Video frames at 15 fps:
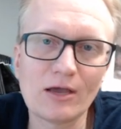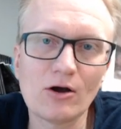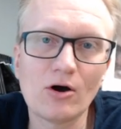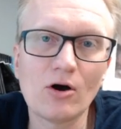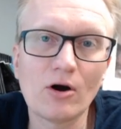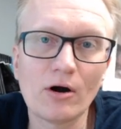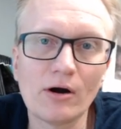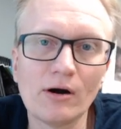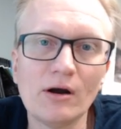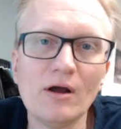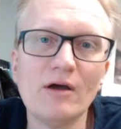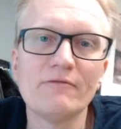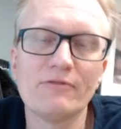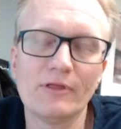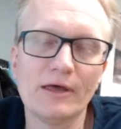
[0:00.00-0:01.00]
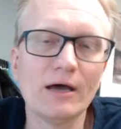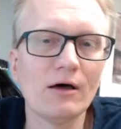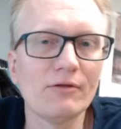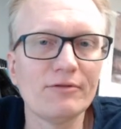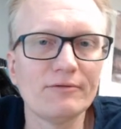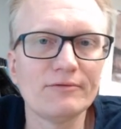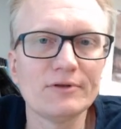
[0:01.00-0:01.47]
are for the
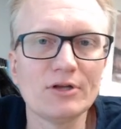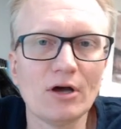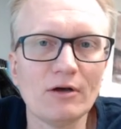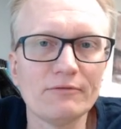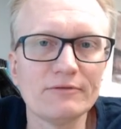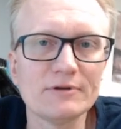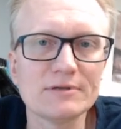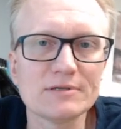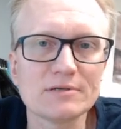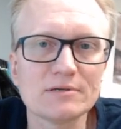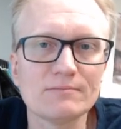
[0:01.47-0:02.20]
health of the dolphins.